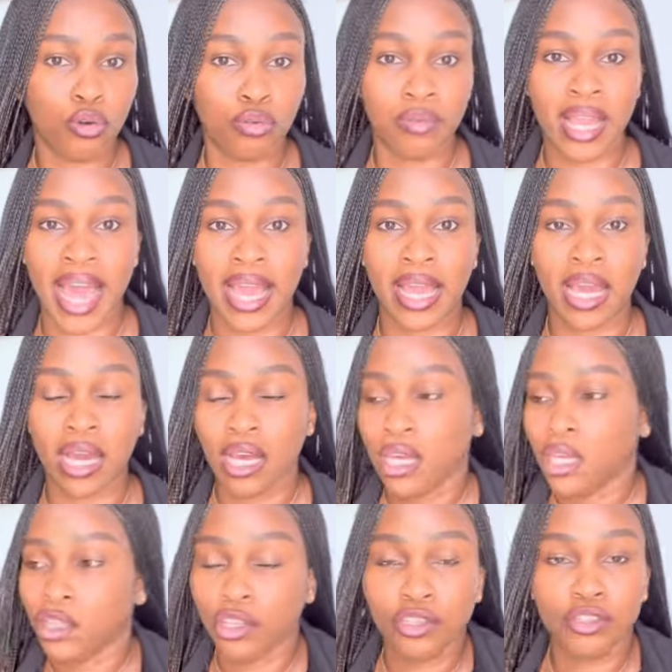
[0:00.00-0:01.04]
like
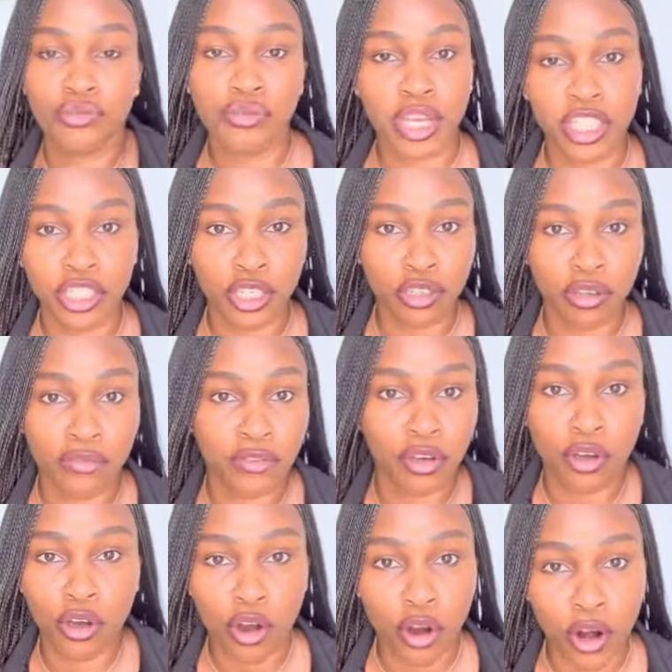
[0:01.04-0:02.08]
the duration of
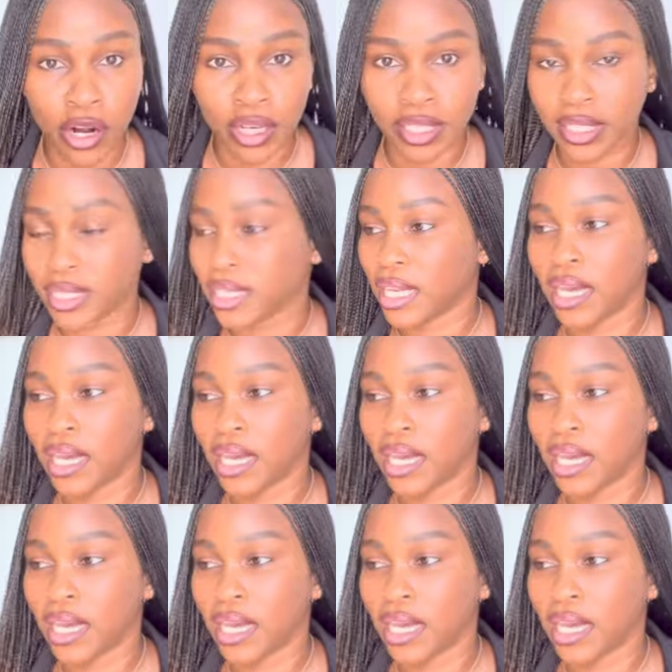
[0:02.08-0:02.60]
your course,